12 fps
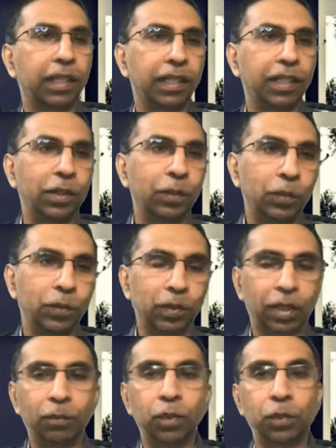and you
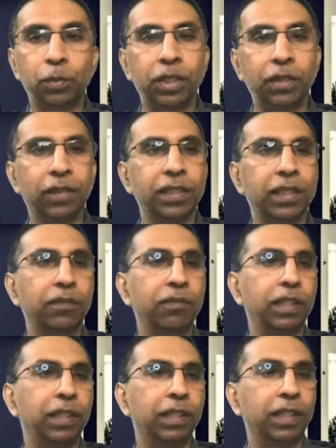almost put yourself
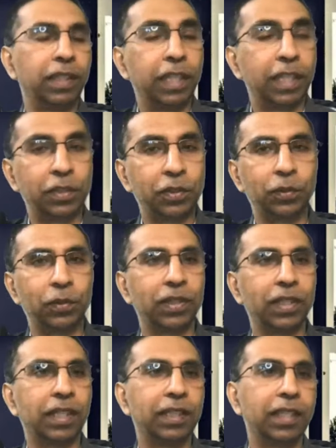in their shoes
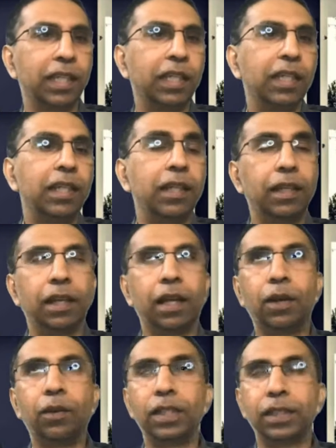and say,
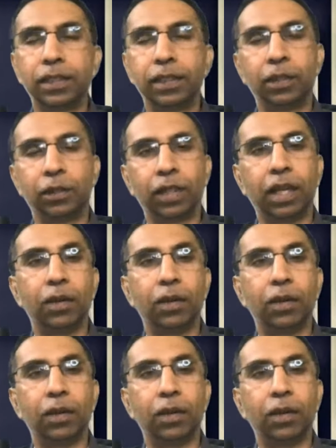how does it look like?